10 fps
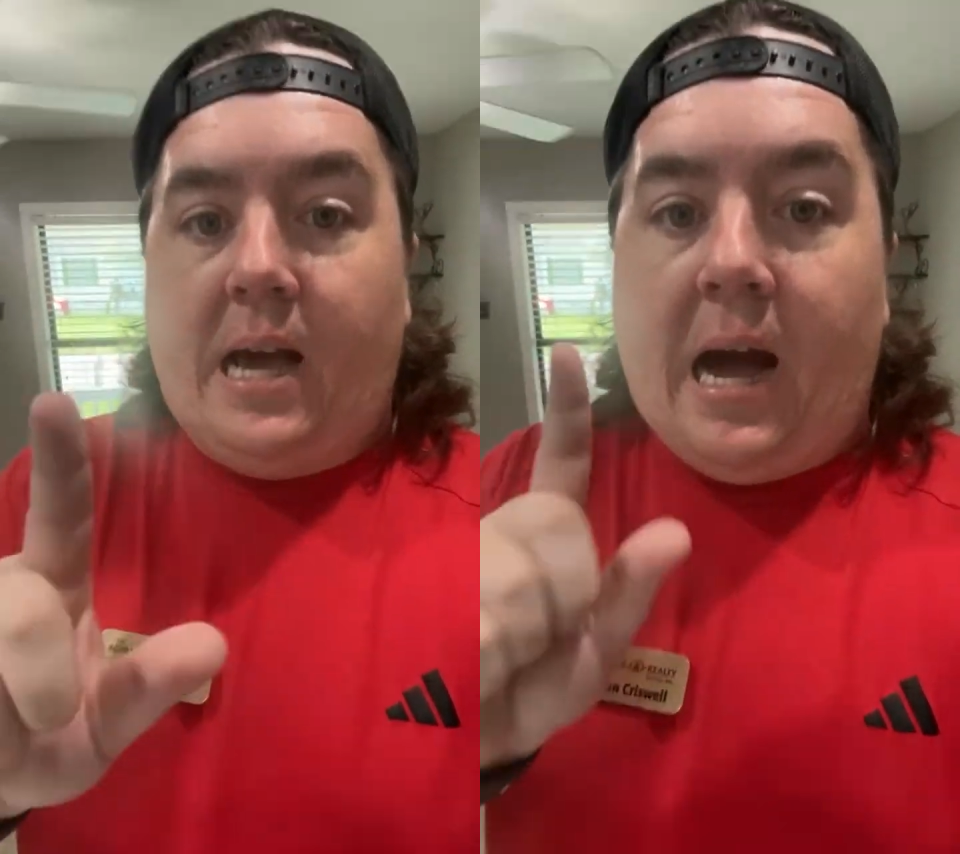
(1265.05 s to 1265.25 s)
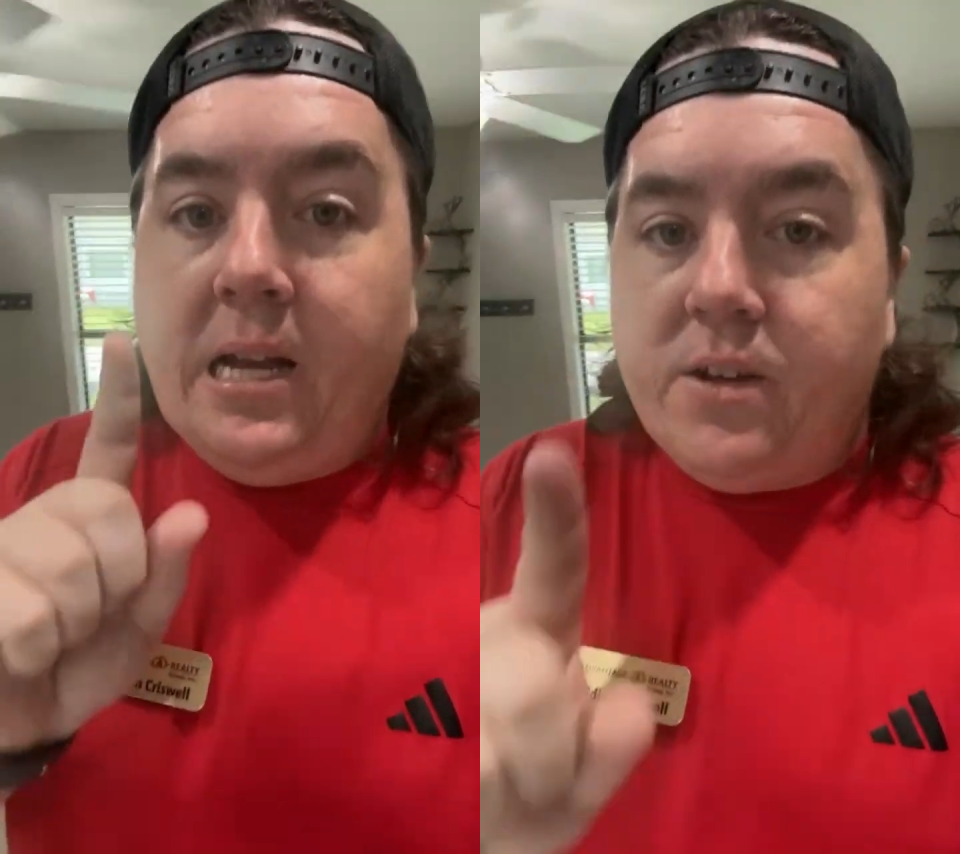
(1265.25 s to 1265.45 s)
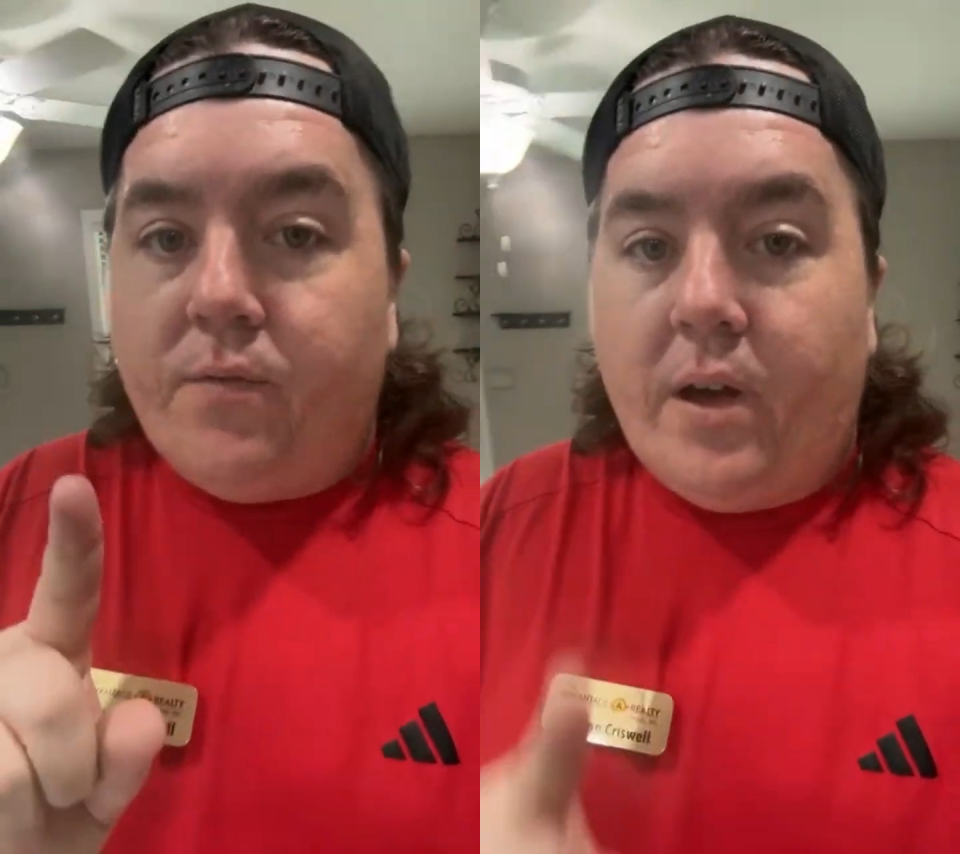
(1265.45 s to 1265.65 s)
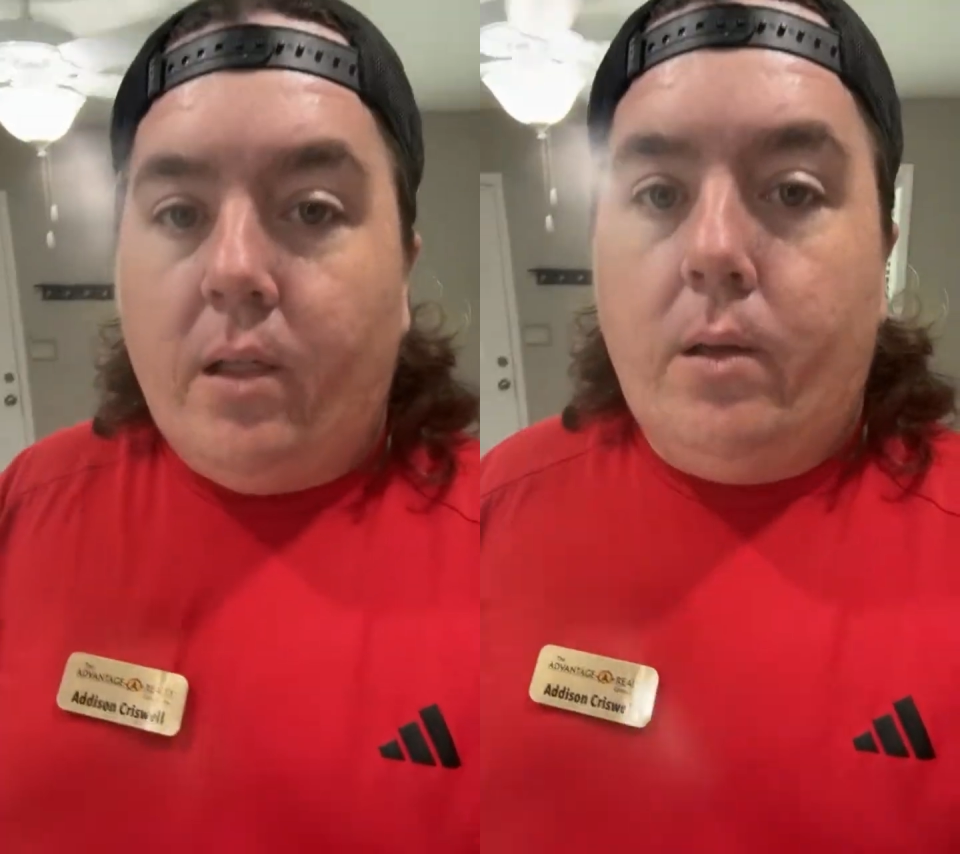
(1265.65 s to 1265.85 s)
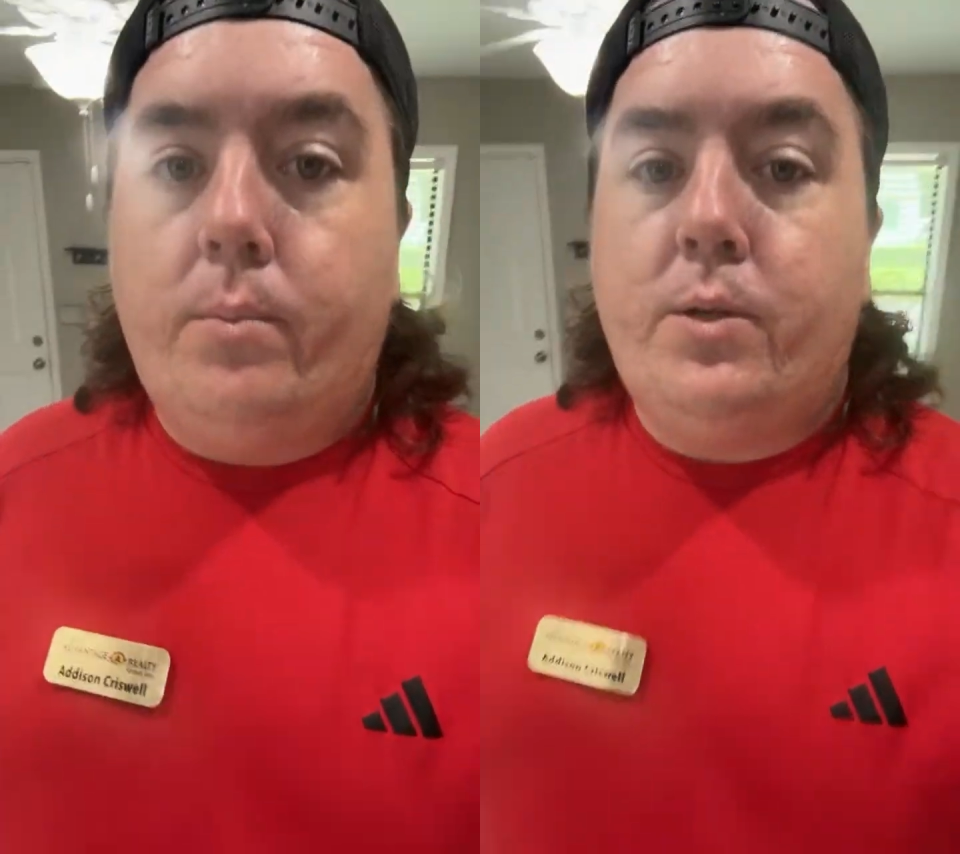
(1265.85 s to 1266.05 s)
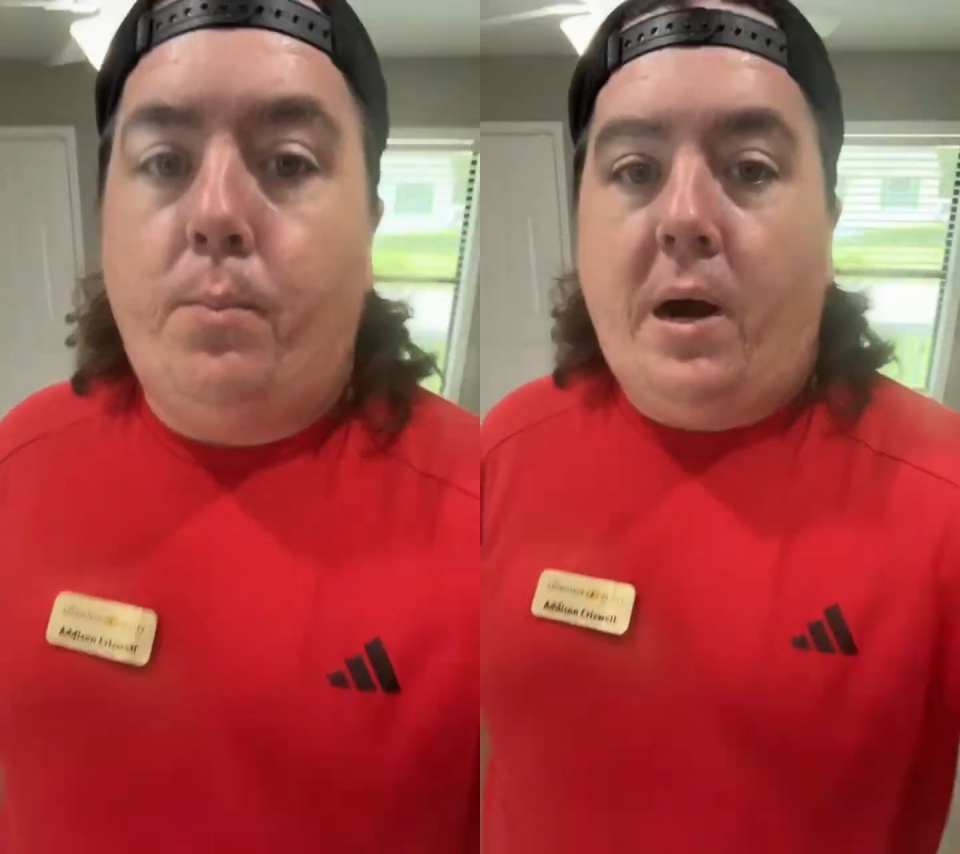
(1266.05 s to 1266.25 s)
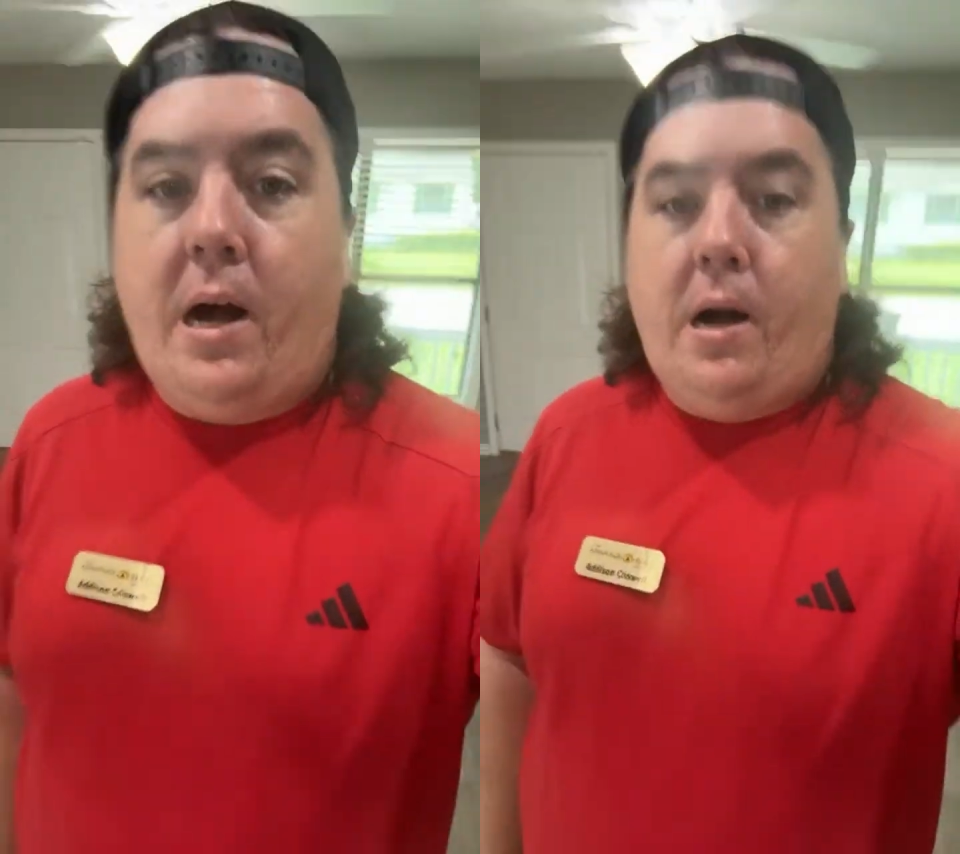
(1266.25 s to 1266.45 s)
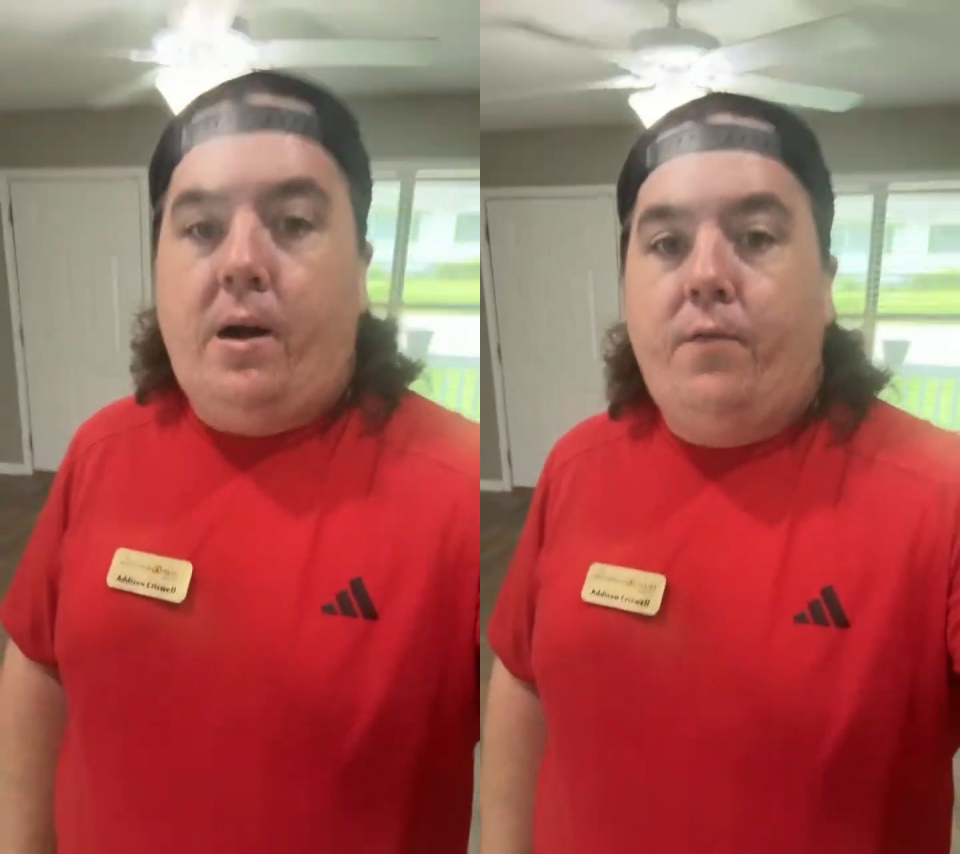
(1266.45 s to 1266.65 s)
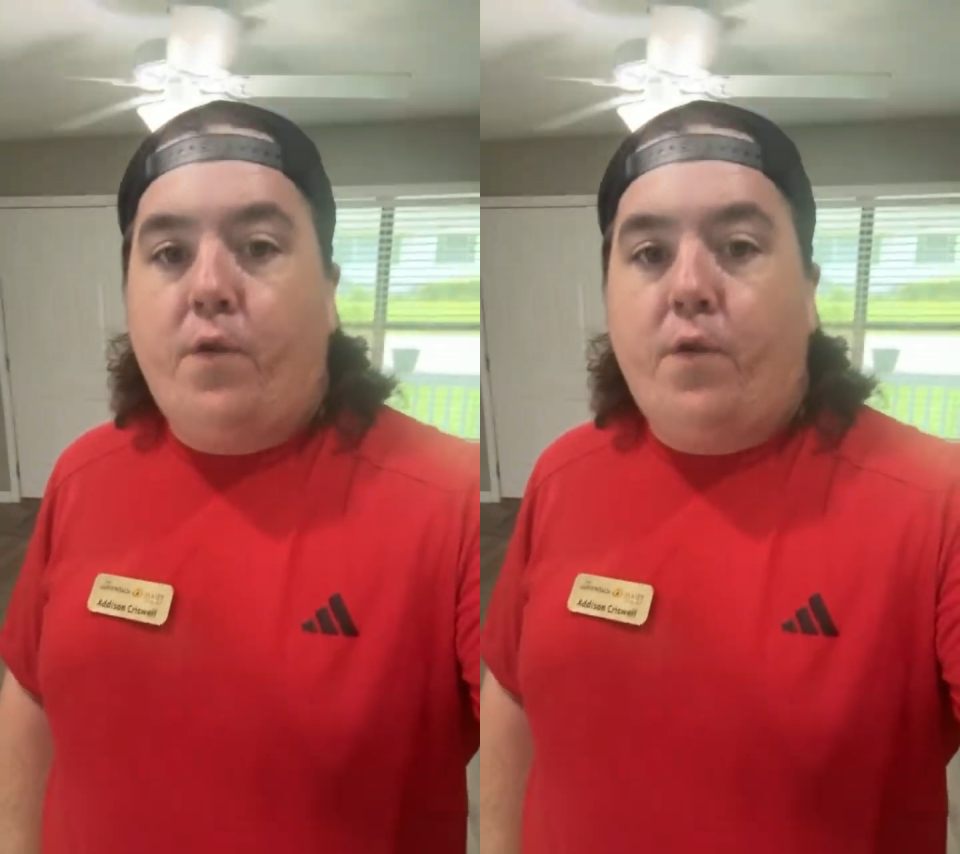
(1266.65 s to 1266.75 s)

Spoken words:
I developed my